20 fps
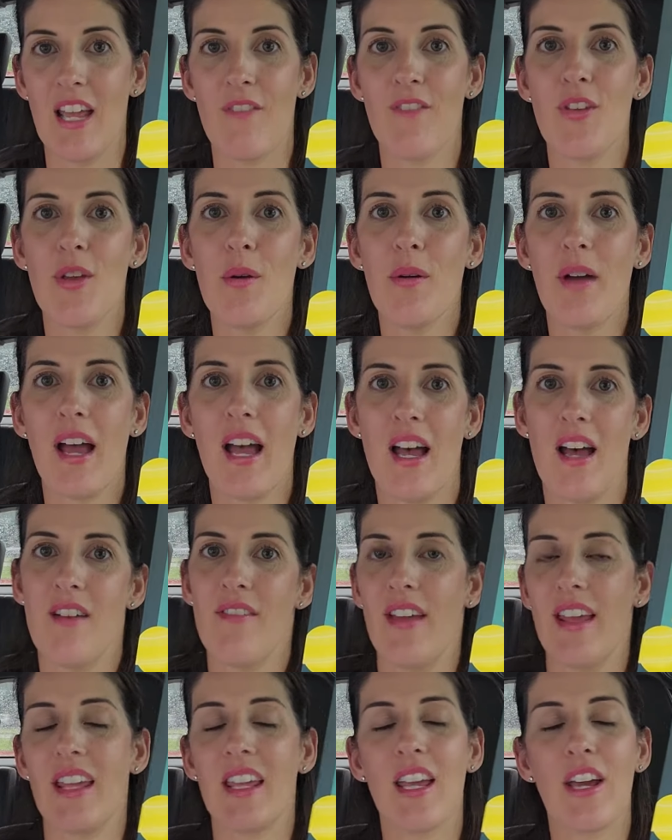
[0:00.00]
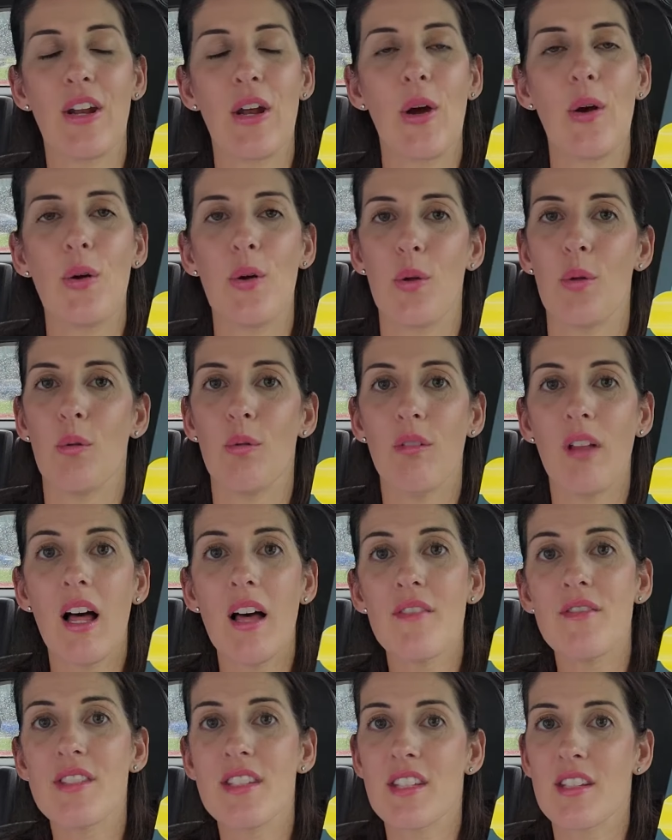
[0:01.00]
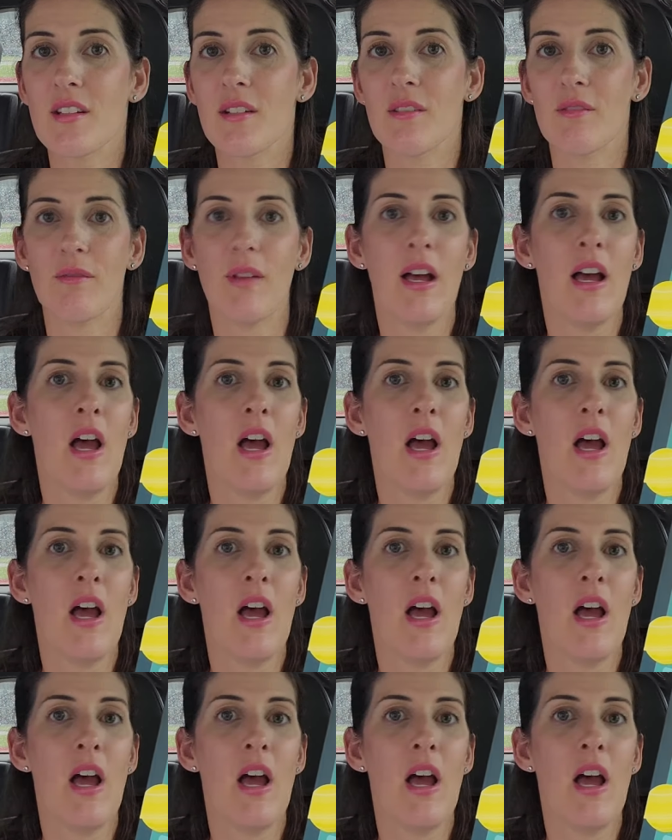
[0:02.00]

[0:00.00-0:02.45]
If you have a kiddo who loves to